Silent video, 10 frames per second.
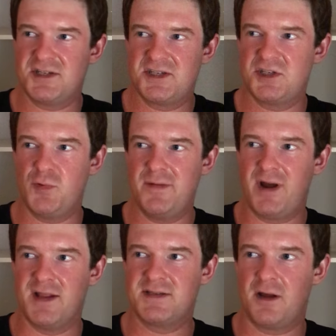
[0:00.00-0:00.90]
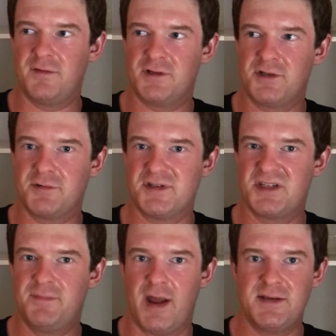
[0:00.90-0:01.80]
sweet by itself, there's also a
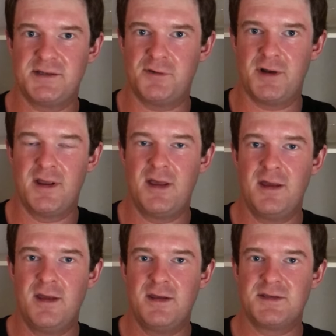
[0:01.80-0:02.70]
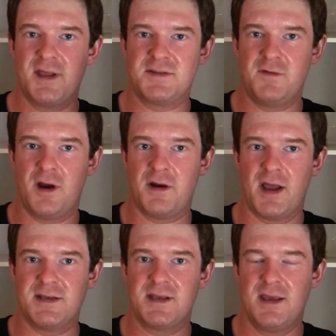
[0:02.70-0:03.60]
spice to it. So that's very
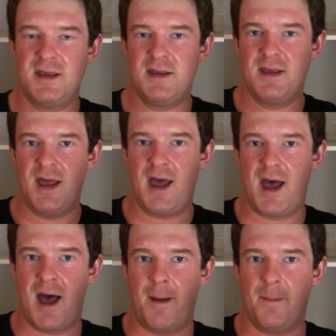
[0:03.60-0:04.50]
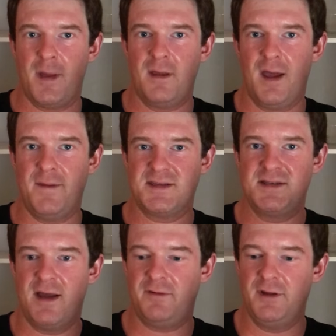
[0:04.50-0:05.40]
nice. And that's
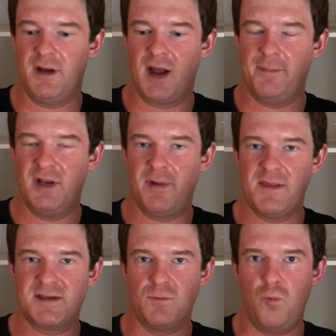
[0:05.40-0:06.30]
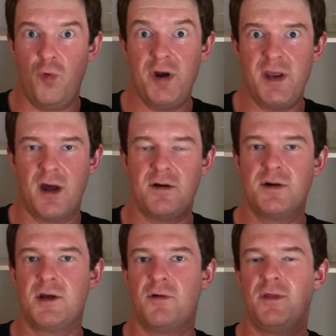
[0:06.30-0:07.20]
definitely accompanied by this woody
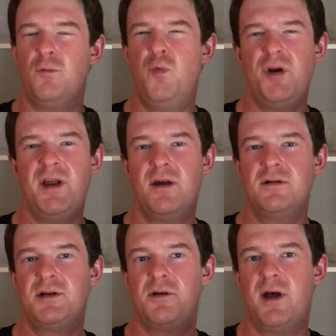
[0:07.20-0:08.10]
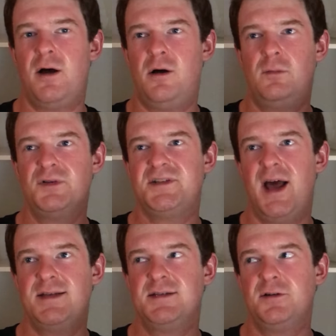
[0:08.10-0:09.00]
undertone. And the woody undertone almost
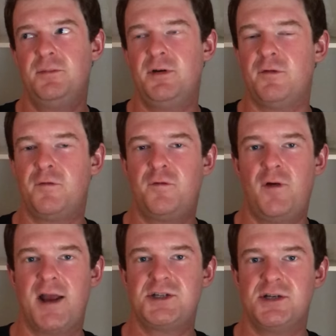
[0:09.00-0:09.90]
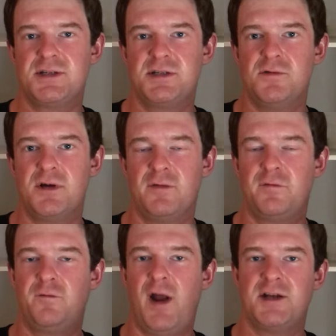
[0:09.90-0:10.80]
adds a little bit of a freshness to it, a
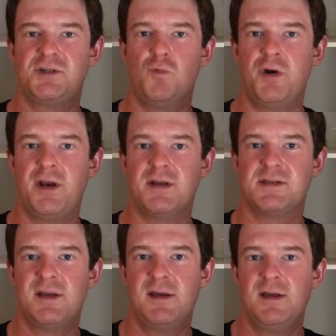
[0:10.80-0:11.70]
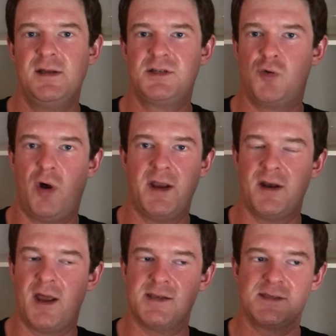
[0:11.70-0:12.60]
fresh woodiness. It's quite
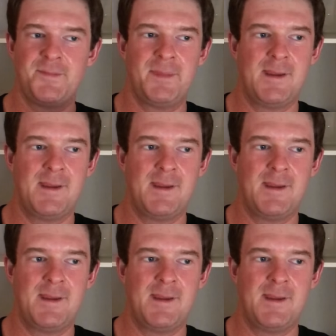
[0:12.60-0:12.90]
nice.